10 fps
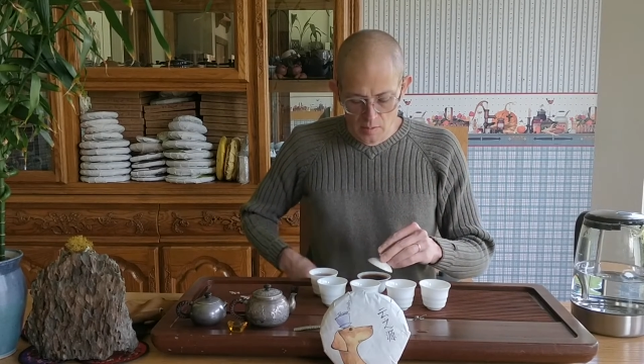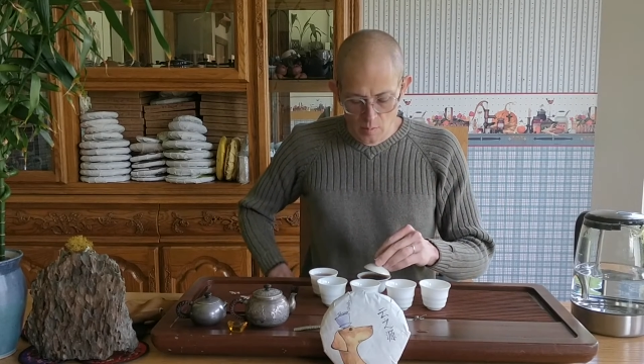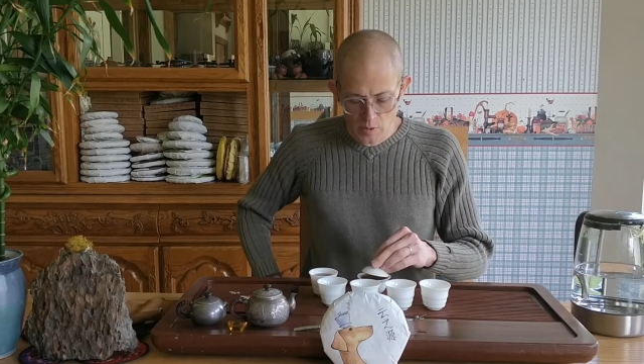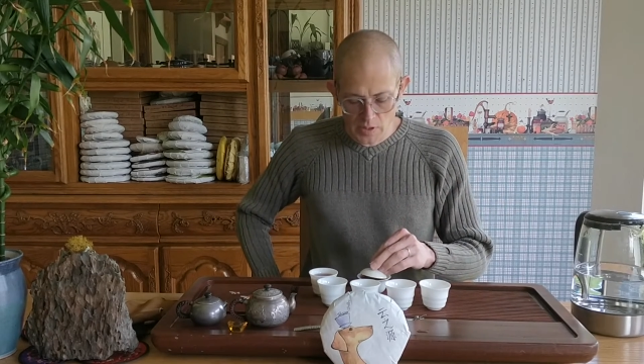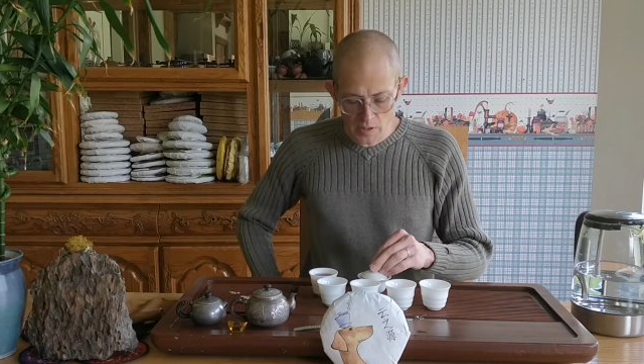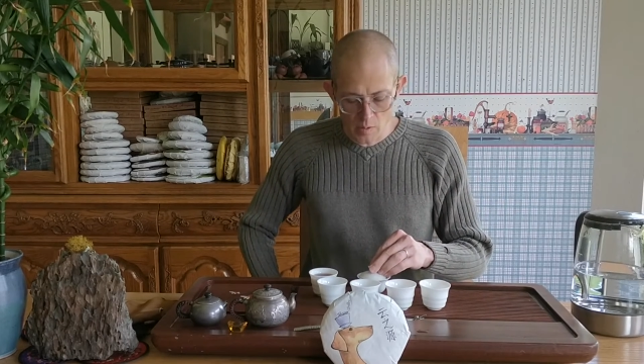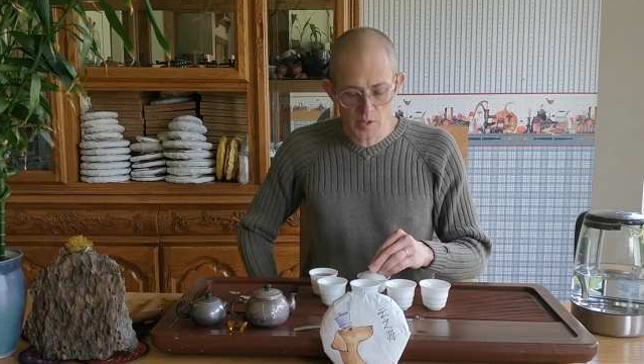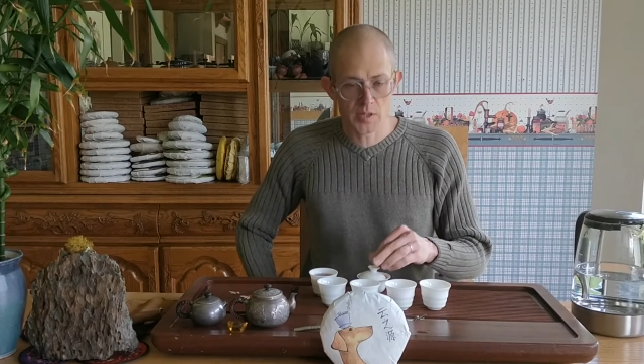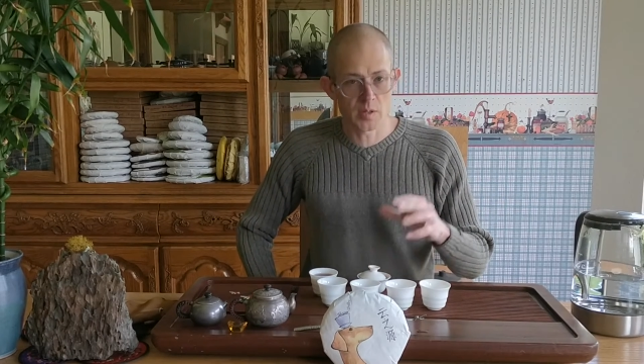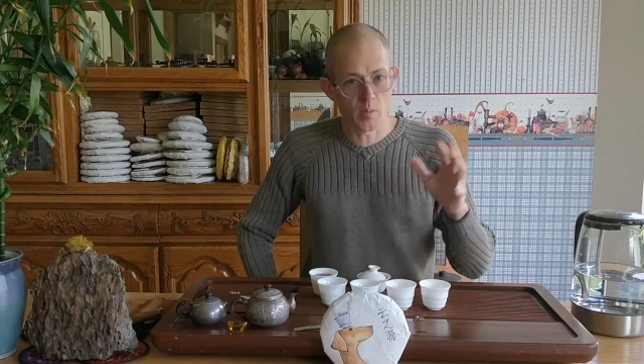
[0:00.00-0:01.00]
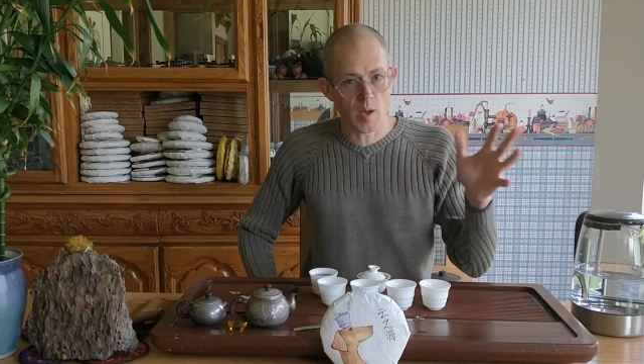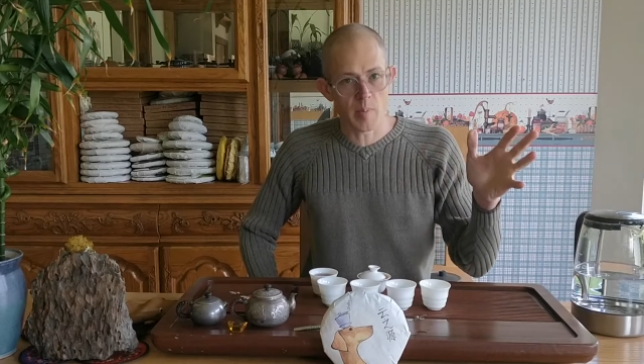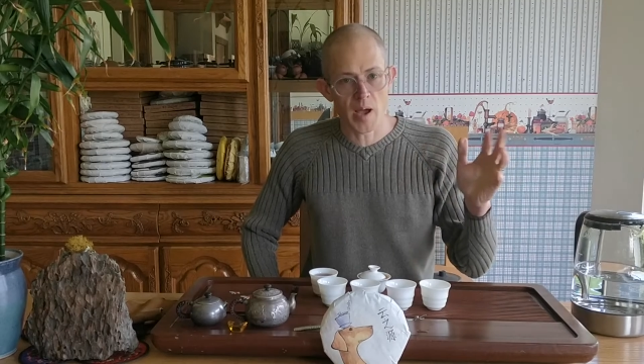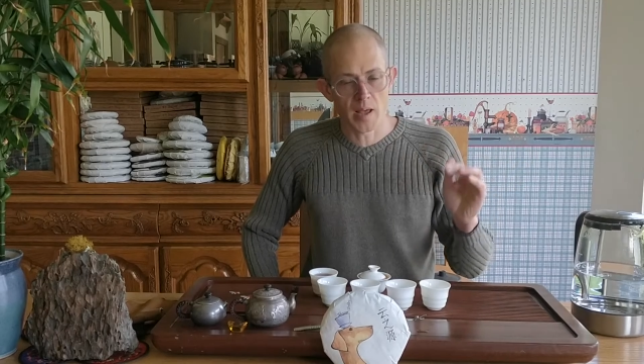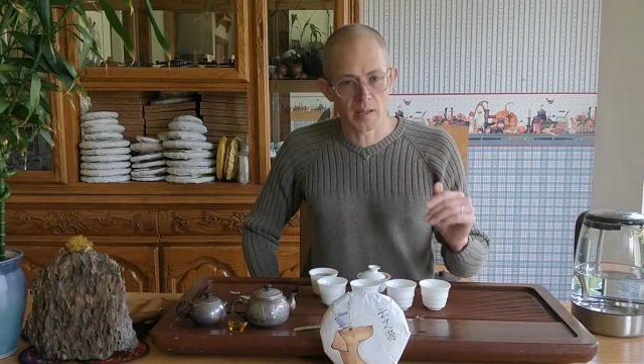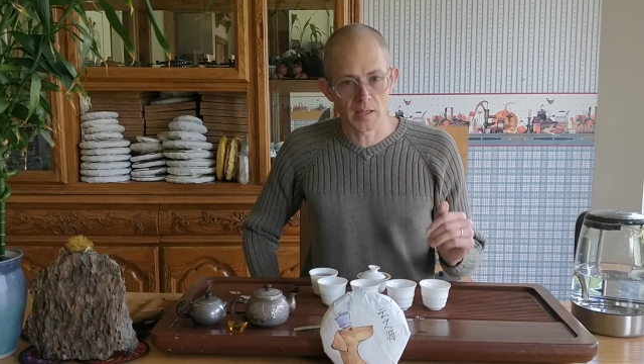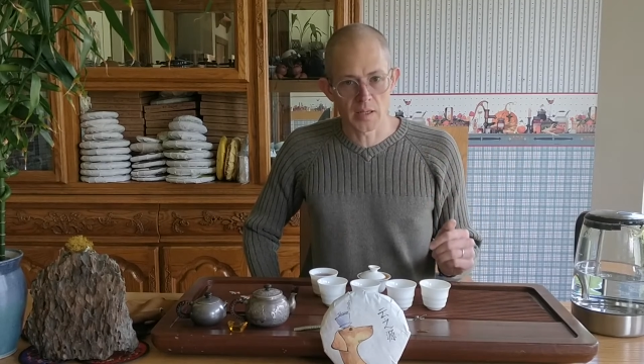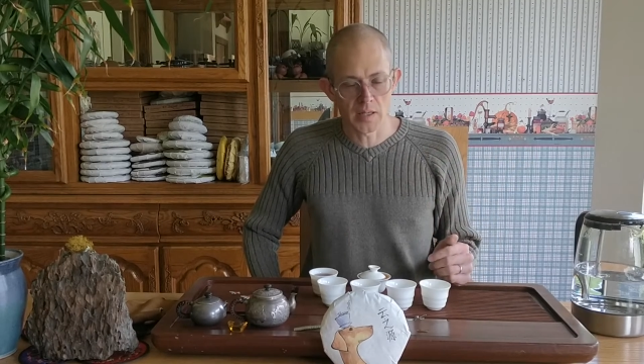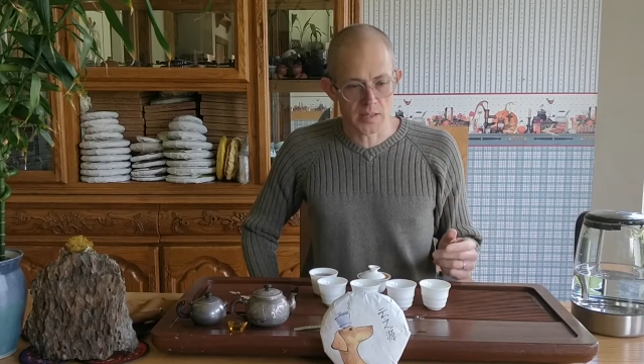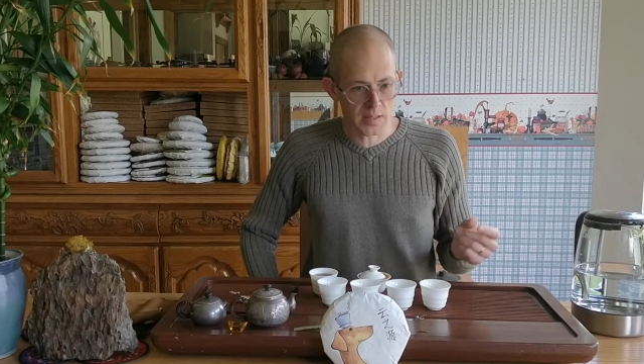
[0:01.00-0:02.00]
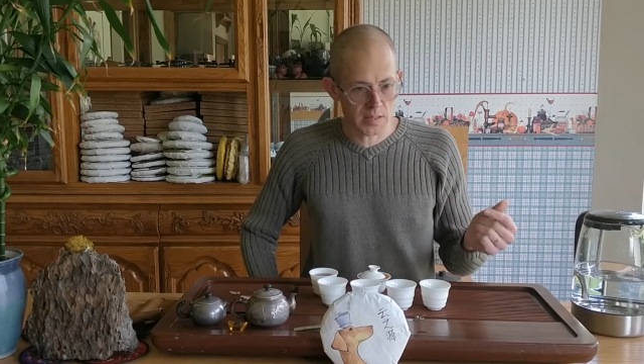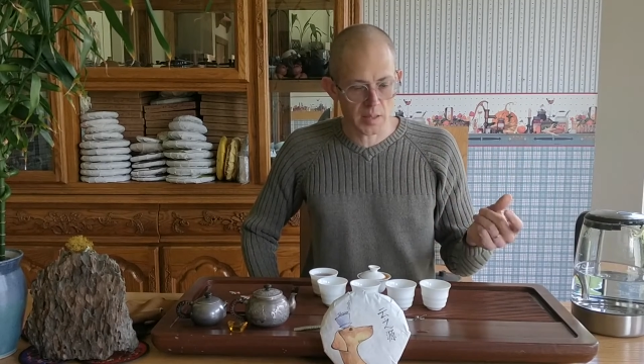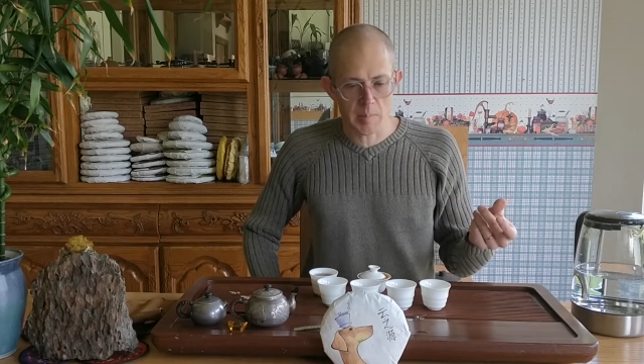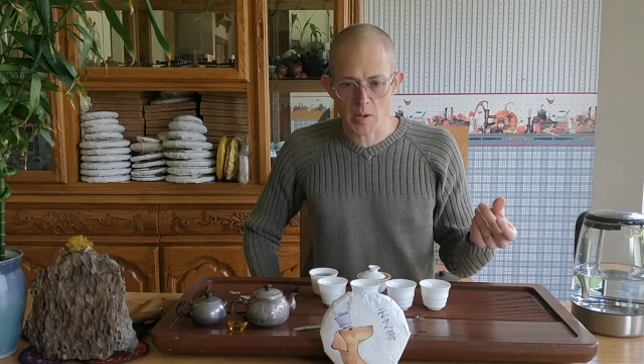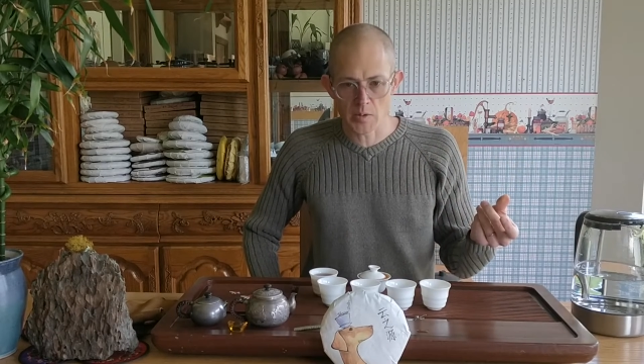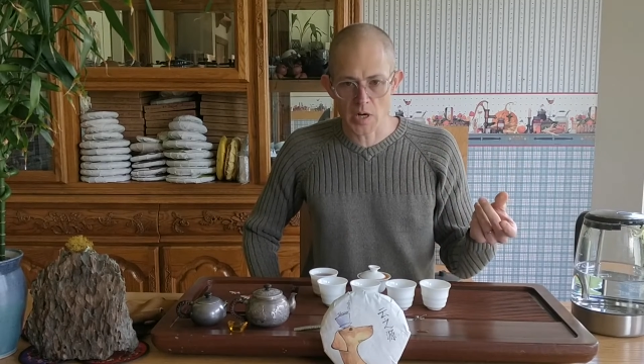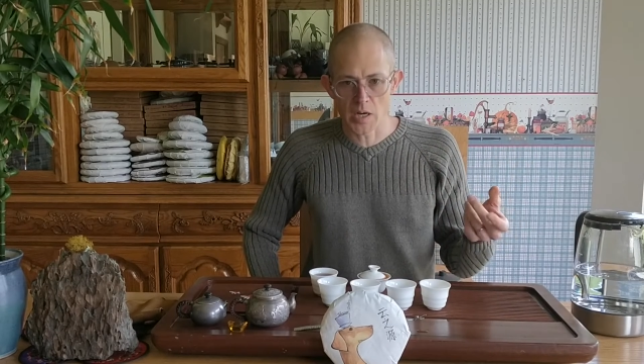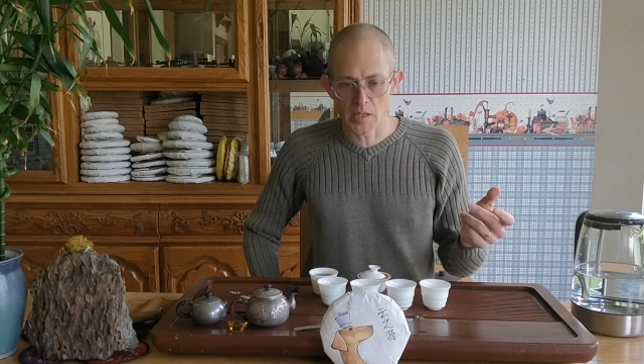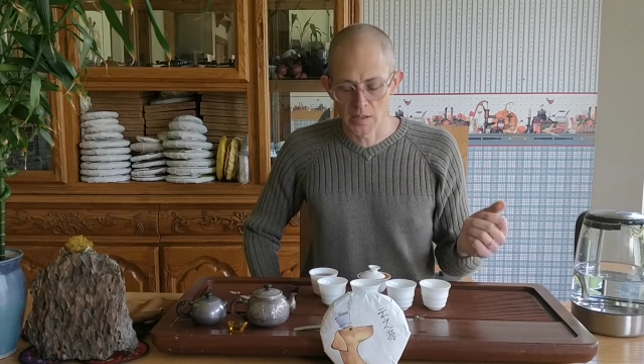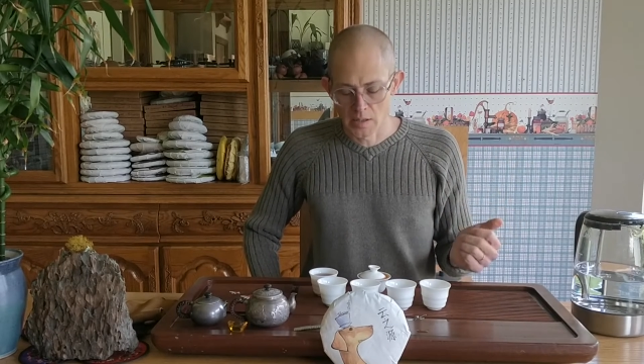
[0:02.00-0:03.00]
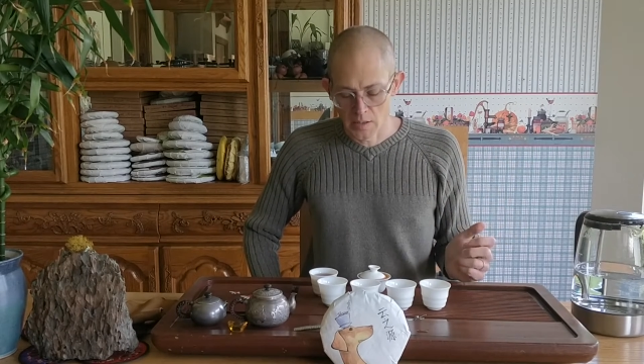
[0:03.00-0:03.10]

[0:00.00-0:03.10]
When they go into the wet piling, it's like mao cha,